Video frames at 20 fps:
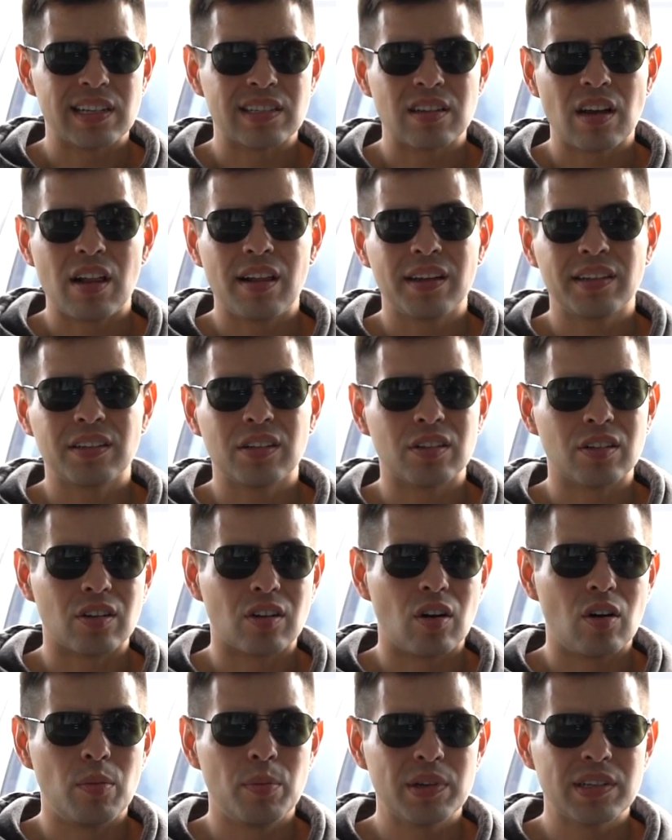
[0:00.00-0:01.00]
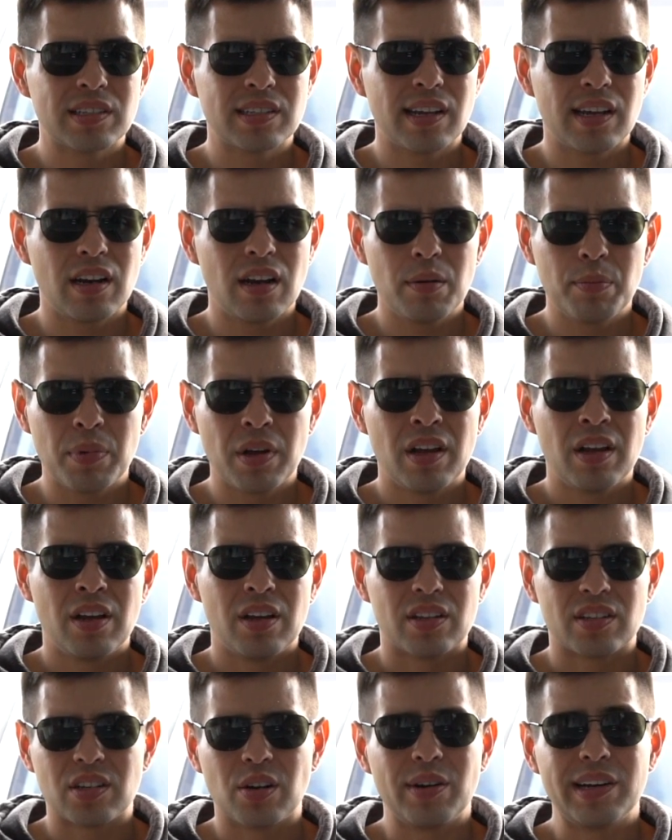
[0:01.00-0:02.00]
It's not like the Tacoma setup,
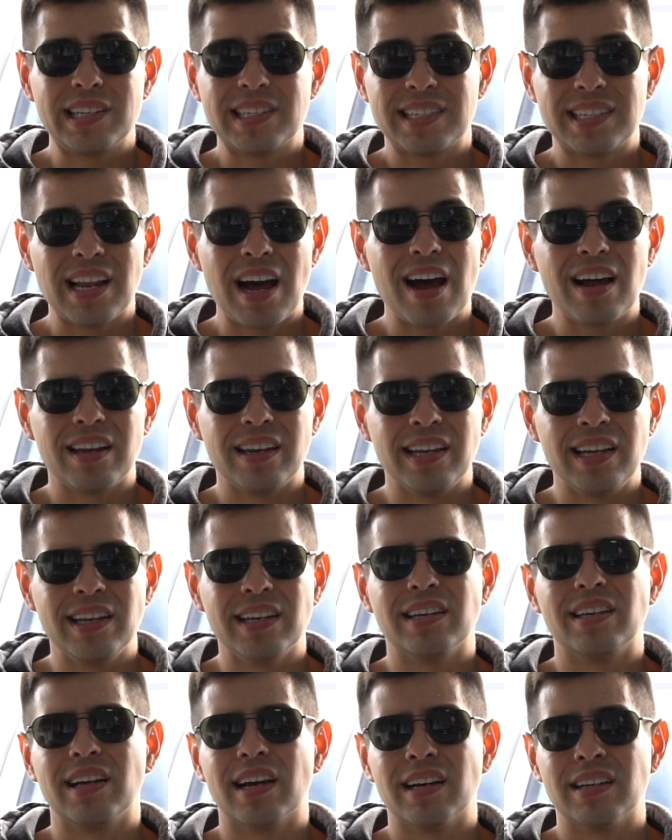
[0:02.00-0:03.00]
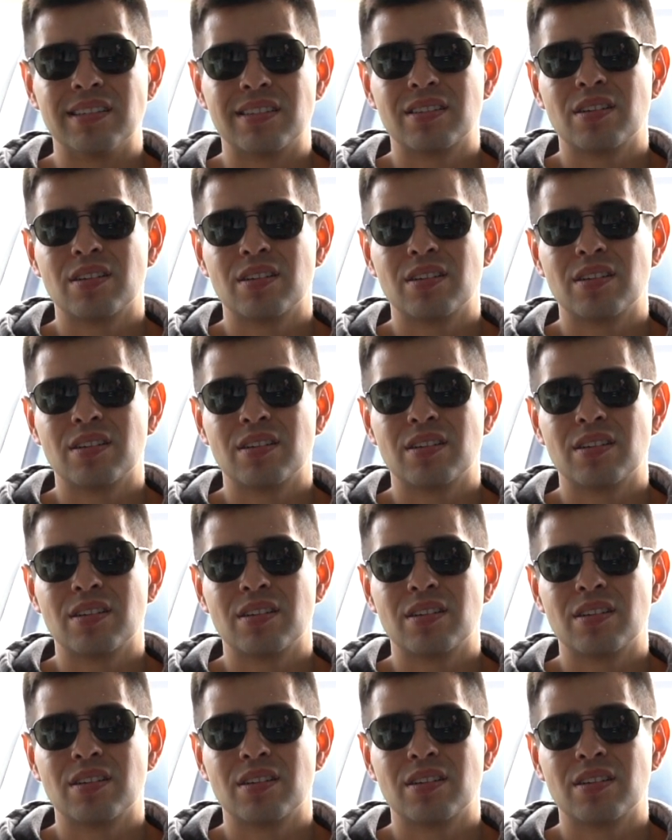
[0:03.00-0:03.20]
so it's not needed, guys.